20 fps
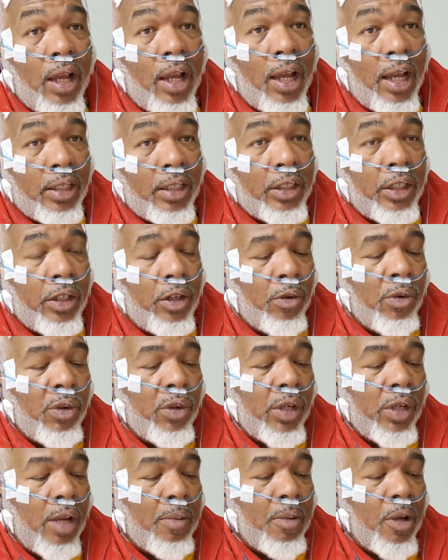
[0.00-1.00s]
I see your real
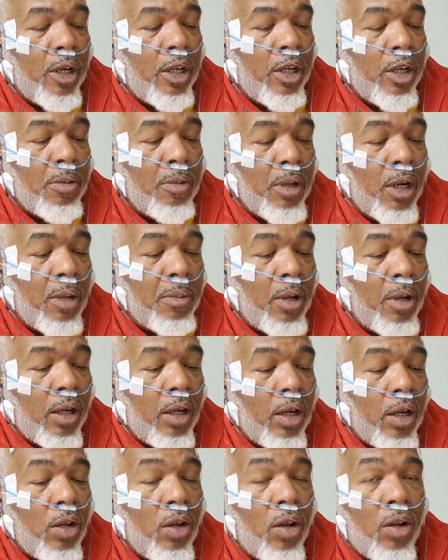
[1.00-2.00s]
name on here, but I'm not
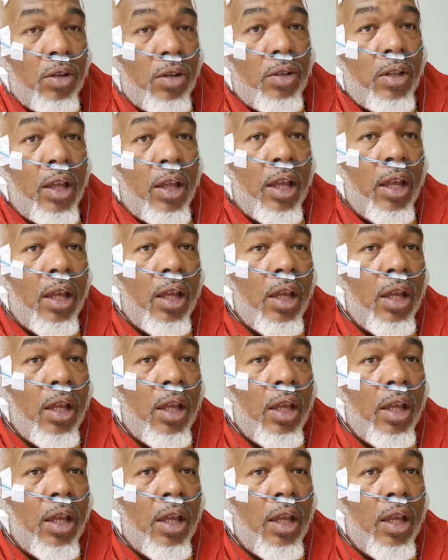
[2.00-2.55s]
going to call you that.